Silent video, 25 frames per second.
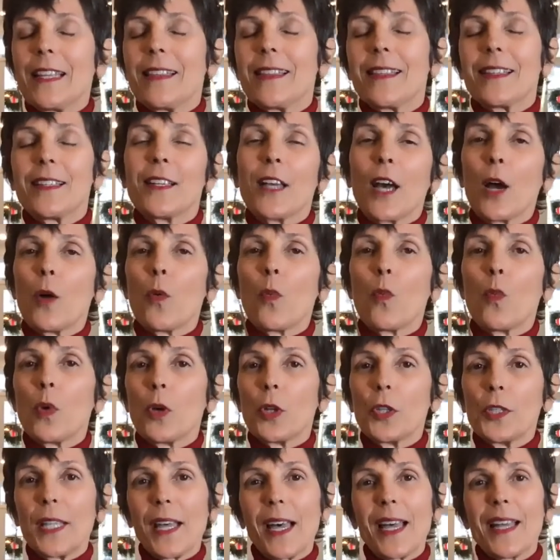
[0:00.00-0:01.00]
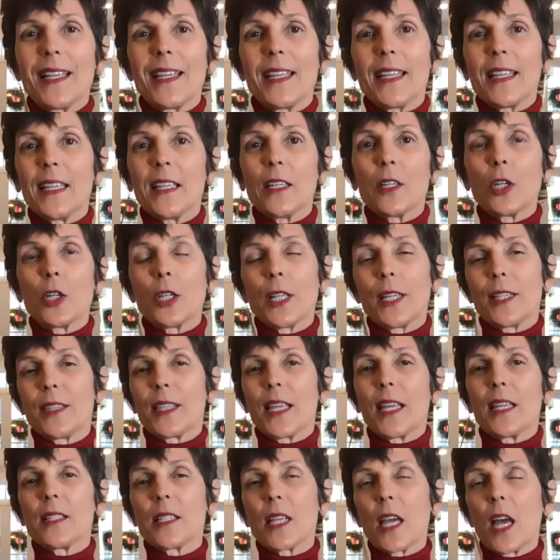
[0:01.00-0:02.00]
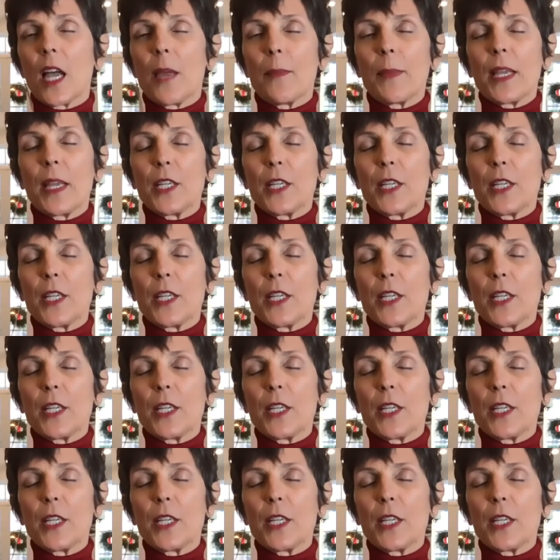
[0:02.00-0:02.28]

the gut will not heal at that time.